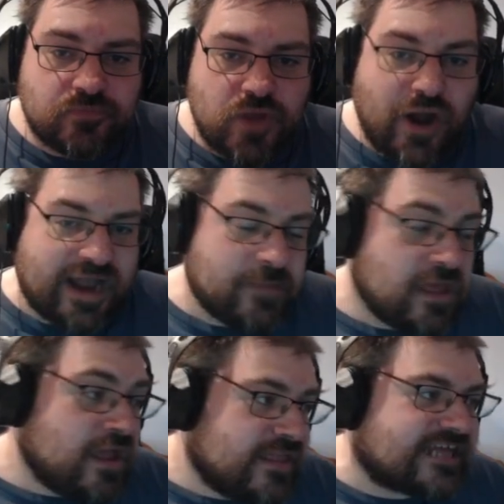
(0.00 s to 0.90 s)
Alright,
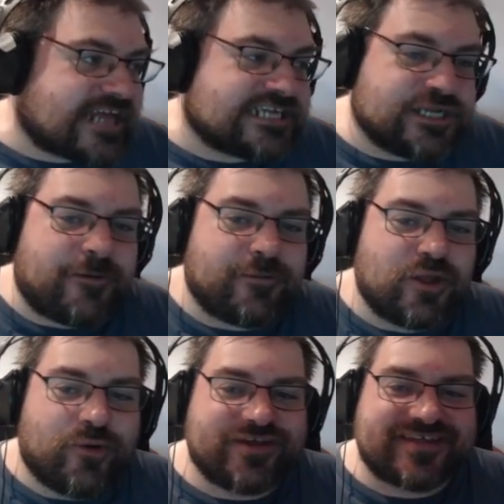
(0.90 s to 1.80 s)
that's actually probably the
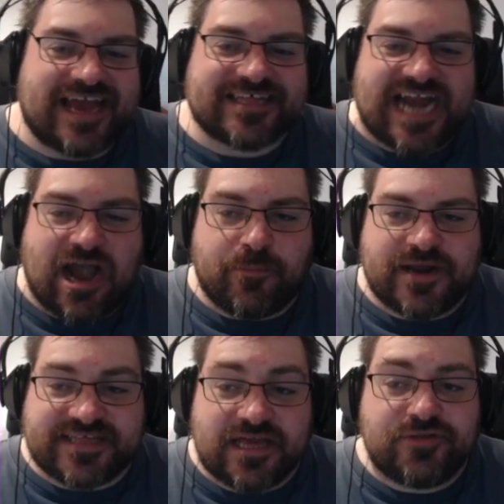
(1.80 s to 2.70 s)
worst case scenario, but it
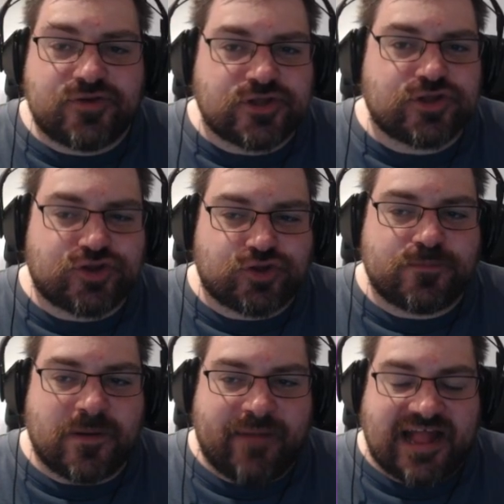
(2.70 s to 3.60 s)
still doesn't
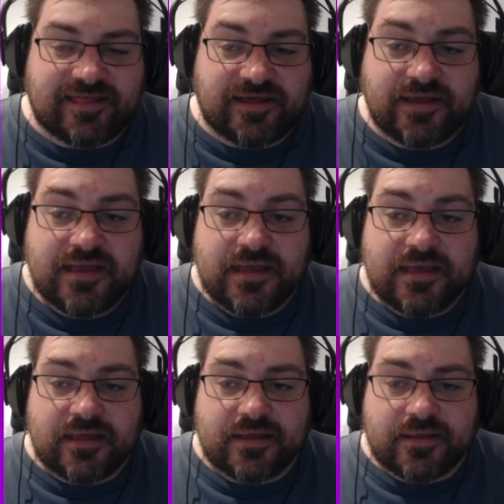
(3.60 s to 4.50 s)
super matter.
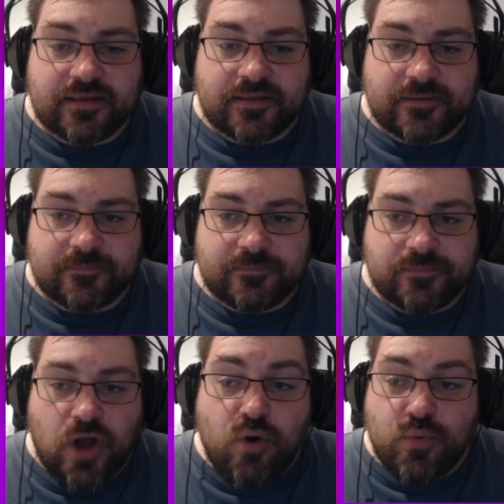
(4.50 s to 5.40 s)

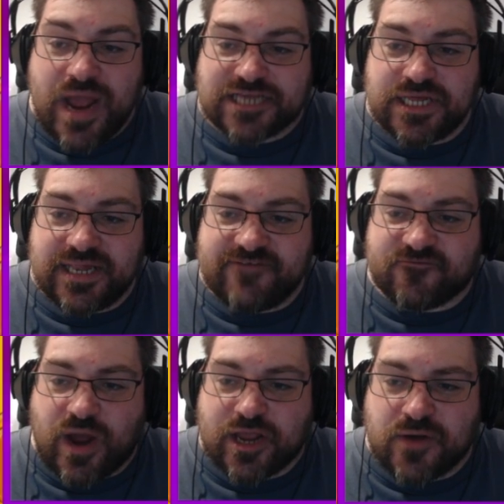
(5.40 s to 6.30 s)
Oh, we actually live
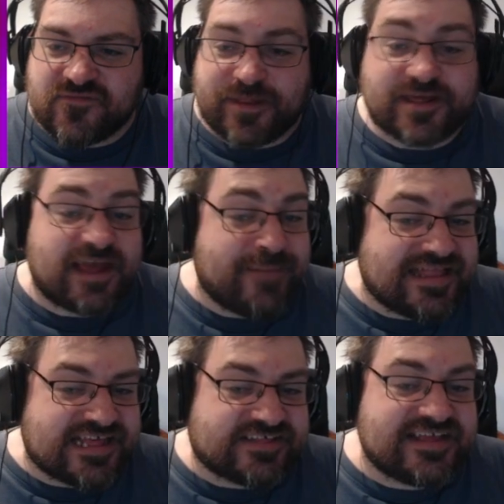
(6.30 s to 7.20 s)
quite comfortably because I made
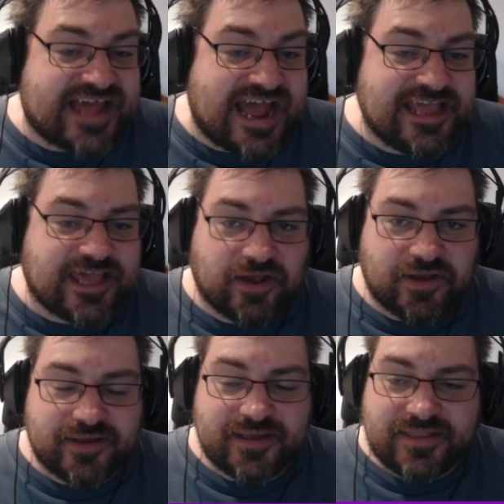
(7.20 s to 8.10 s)
this thing tankier.
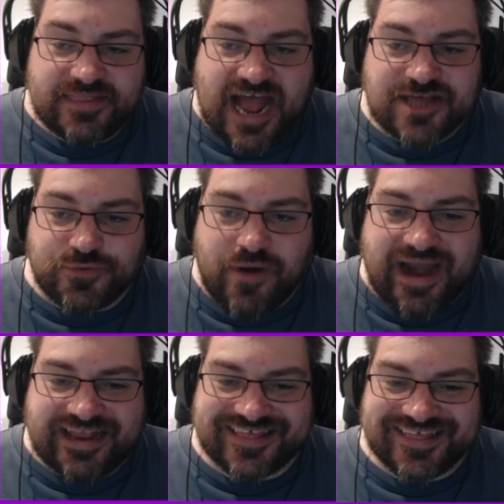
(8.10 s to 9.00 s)
That's right.